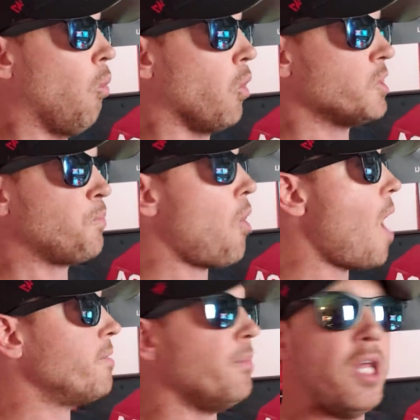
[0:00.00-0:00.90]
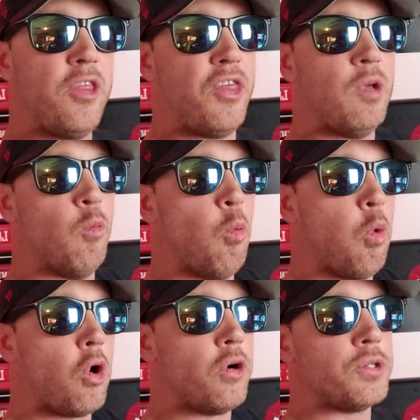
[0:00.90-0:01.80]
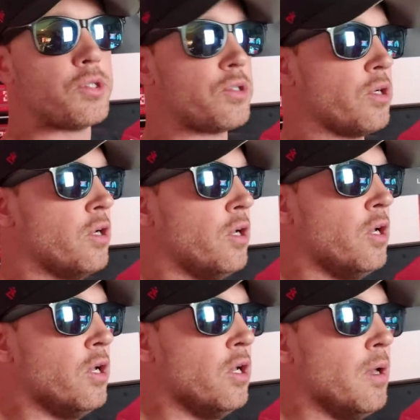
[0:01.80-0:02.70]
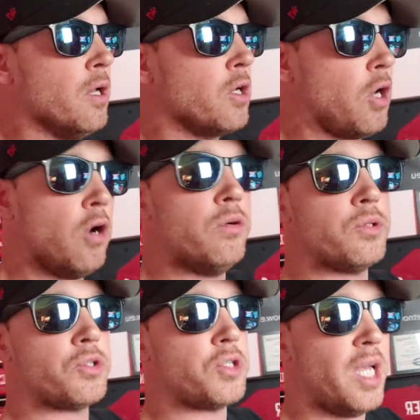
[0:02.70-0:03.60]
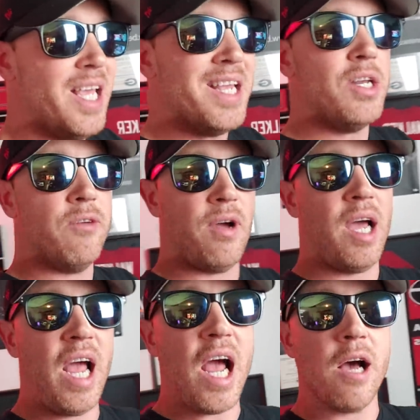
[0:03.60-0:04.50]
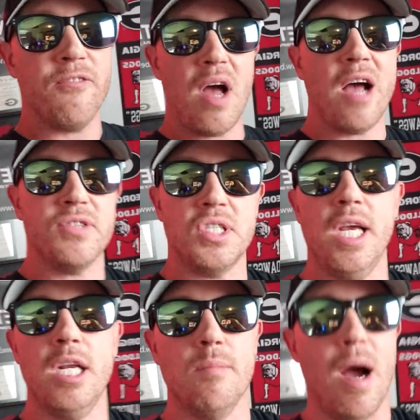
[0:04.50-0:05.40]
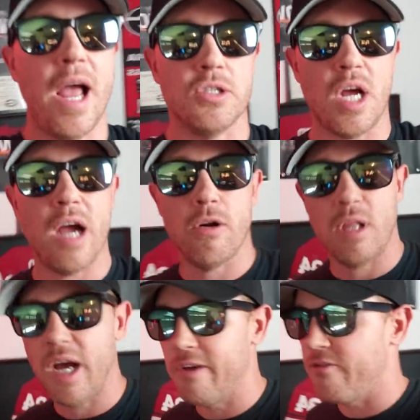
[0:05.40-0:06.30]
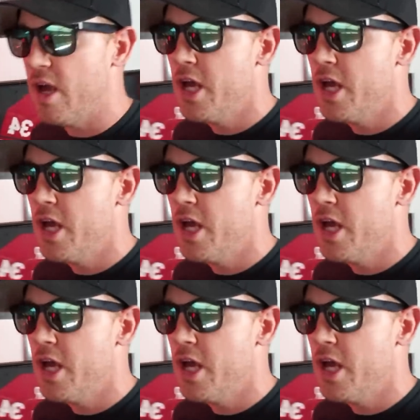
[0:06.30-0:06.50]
was probably the worst coached end of a half I've seen in my entire life.